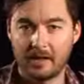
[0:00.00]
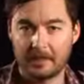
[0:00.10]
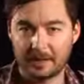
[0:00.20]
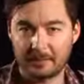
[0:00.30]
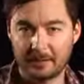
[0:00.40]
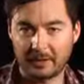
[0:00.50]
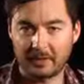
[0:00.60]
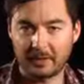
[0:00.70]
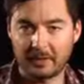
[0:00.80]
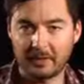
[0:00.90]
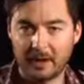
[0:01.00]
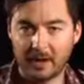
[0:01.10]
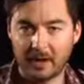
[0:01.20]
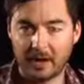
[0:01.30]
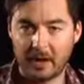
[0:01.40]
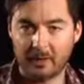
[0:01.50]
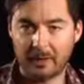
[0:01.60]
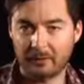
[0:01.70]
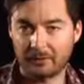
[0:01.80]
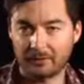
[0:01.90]
Last but not least,
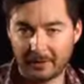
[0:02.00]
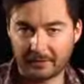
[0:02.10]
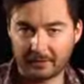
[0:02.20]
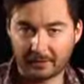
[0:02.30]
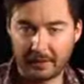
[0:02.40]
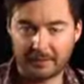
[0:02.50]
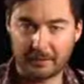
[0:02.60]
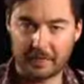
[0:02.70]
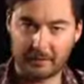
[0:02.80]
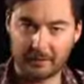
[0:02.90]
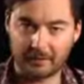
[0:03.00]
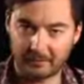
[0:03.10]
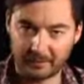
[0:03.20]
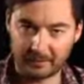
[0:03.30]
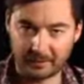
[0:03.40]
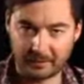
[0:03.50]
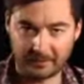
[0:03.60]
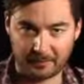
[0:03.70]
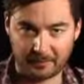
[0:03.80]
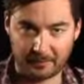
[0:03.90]
I cranked the rise time and I cranked the
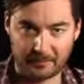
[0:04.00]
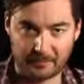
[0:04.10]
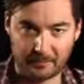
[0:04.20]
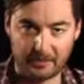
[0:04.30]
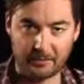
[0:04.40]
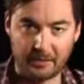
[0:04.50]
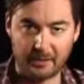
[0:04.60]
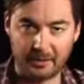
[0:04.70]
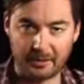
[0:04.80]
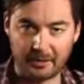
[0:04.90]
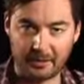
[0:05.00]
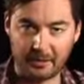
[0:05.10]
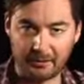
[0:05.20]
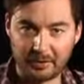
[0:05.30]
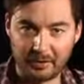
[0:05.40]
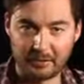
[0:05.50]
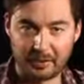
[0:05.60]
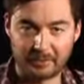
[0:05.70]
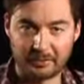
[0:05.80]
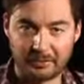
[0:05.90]
depth control as well, so now you'll really
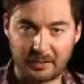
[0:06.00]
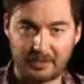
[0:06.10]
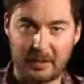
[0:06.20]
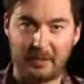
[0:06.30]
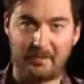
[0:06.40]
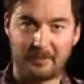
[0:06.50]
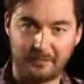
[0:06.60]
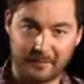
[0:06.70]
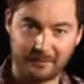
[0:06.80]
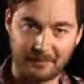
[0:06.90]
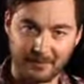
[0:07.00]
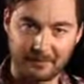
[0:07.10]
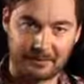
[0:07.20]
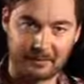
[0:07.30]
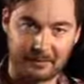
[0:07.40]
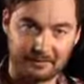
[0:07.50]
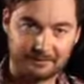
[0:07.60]
be able to tell how the effect fades in.